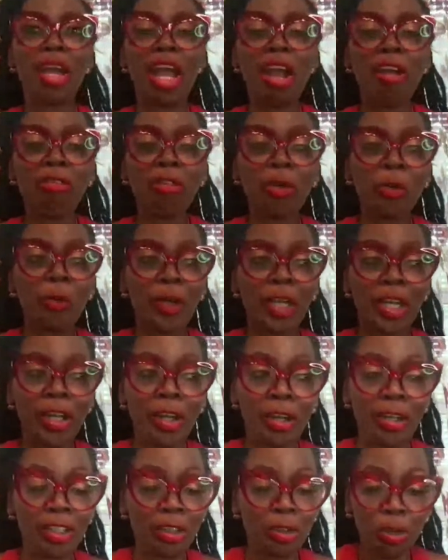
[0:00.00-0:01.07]
an era
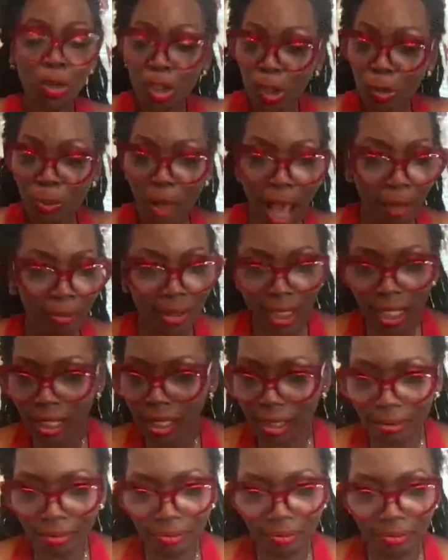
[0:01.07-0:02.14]
where you just popped
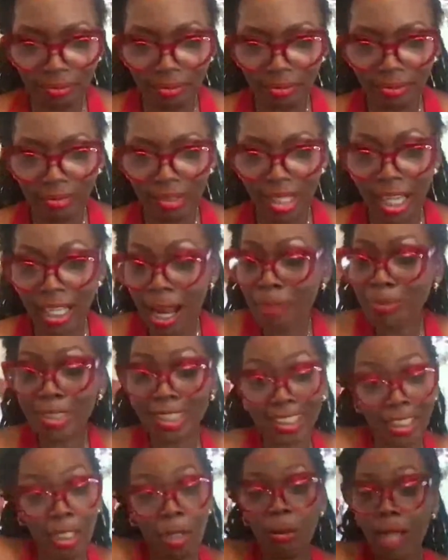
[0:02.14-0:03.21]
up, and I'm
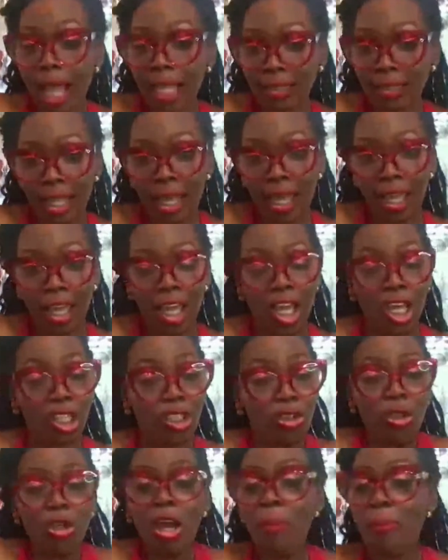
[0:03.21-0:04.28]
still like that.
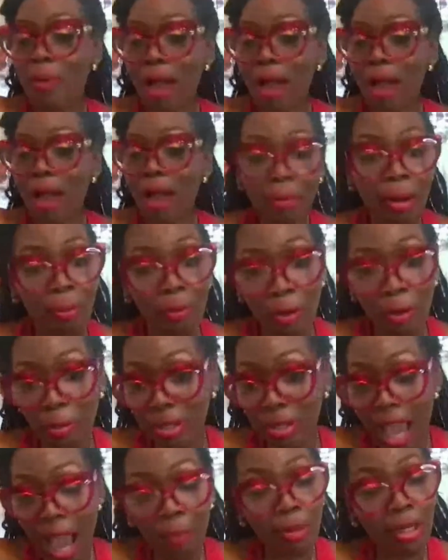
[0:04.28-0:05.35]
You could pop up on me.
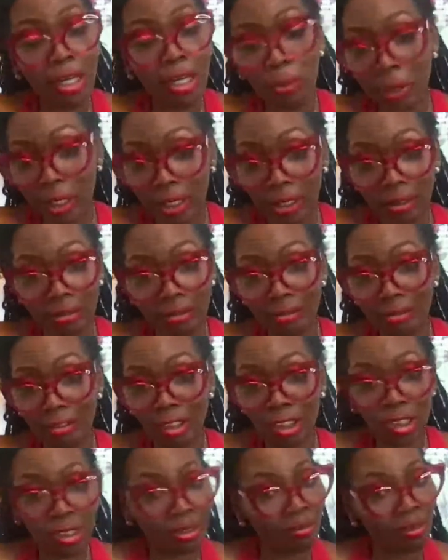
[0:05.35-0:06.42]
I'm good with it.
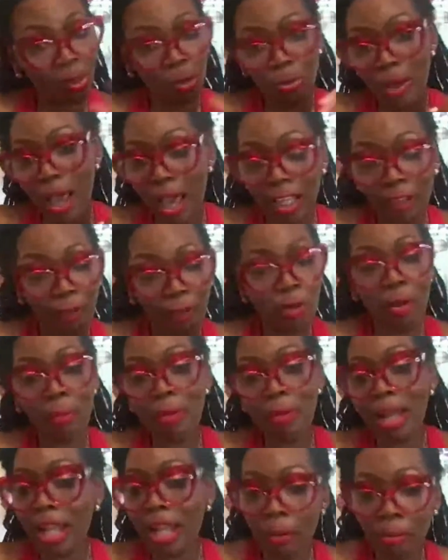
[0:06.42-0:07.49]
Just pop. If you're in
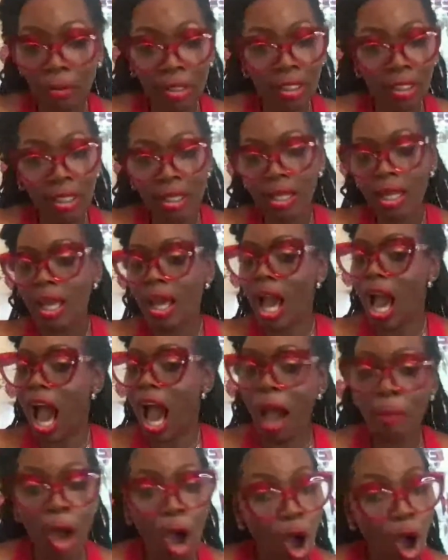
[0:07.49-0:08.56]
my neighborhood,
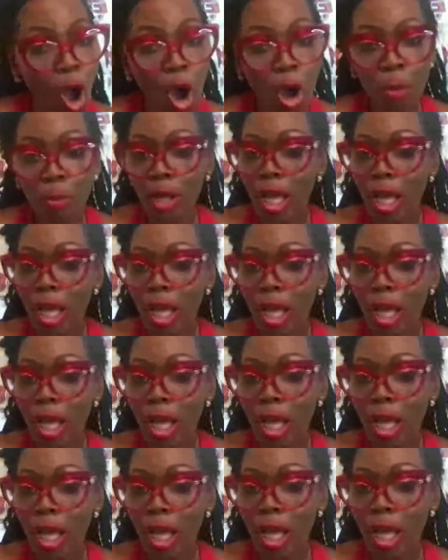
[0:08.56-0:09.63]
I'm home.
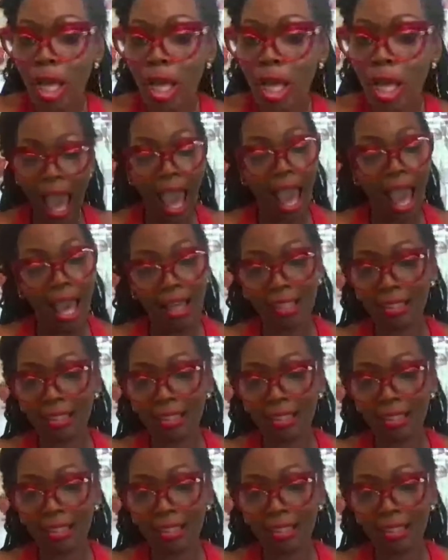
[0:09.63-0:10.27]
Stop by.